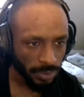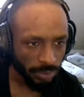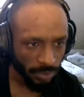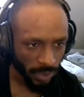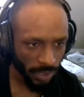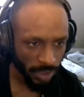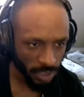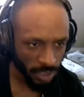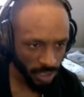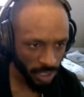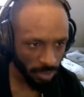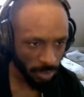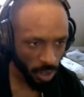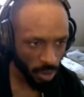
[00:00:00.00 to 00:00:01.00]
And the
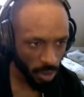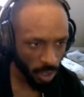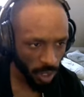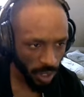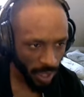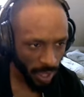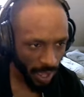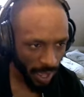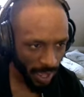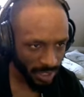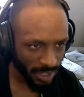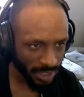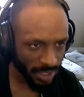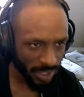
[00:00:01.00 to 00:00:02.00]
Z-bow
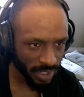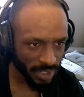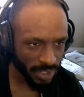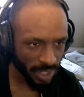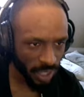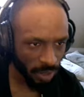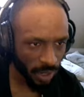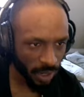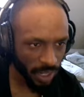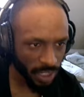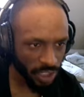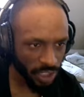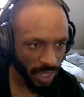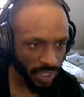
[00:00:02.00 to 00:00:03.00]
has an accelerated
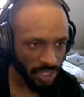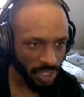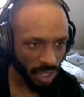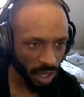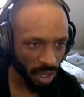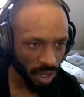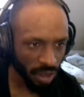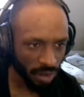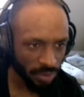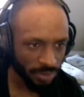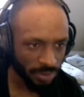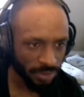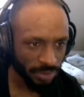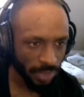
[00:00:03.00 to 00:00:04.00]
chance of
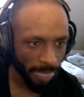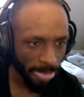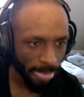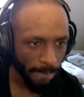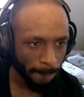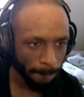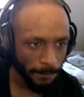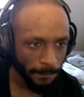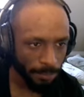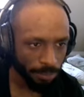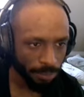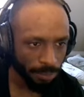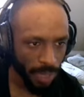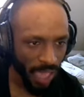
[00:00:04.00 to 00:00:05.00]

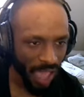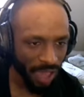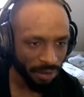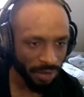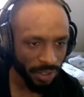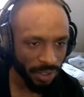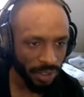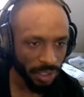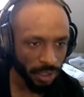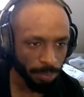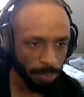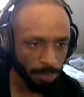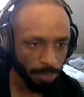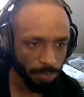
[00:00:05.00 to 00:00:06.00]
having the
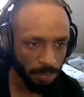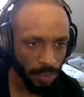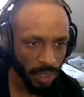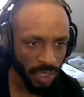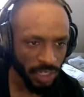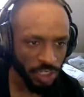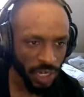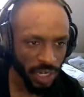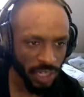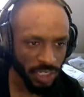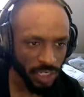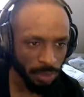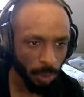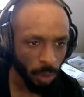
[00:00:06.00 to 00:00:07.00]

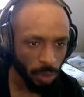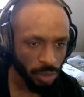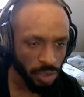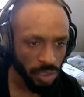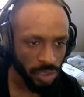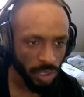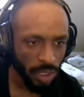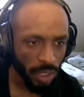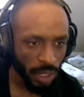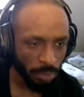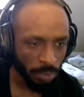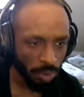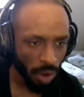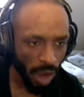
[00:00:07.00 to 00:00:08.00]
enchanted bolts
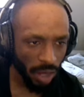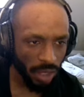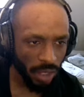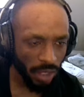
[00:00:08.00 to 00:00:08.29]
proc.